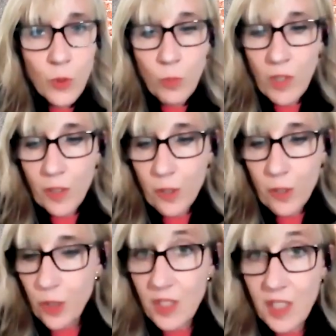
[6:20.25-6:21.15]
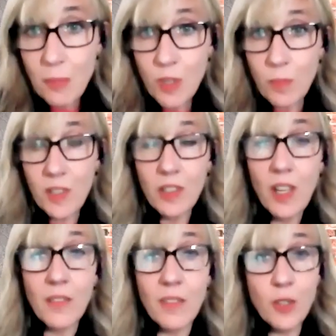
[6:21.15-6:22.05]
Well, there certainly seems to be a lot
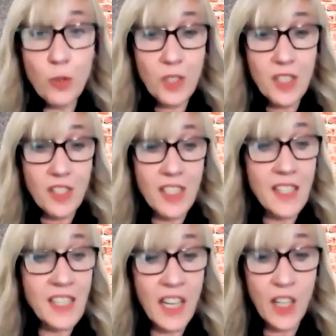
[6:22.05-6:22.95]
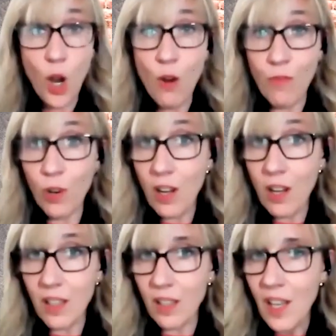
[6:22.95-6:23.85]
of interest in Zentek
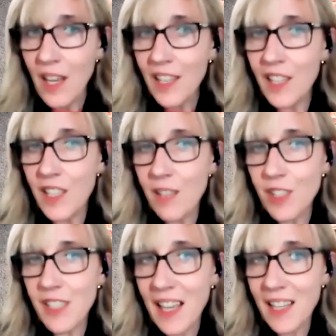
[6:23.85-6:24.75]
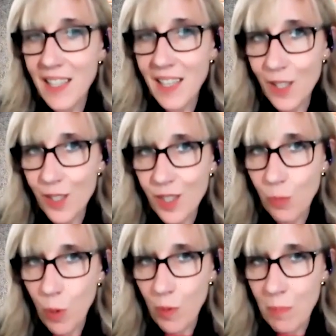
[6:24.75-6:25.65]
overall. Can you give us any hints on
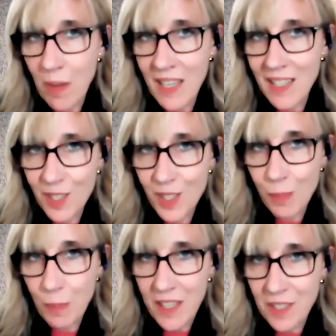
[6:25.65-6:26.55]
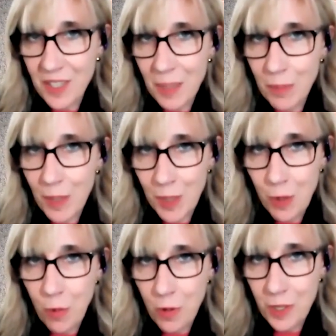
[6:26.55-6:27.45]
what we might anticipate in this upcoming
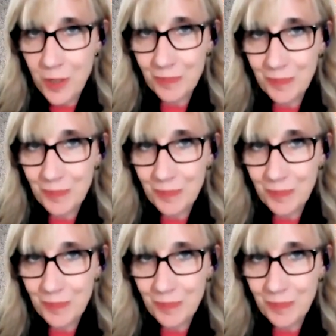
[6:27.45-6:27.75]
quarter?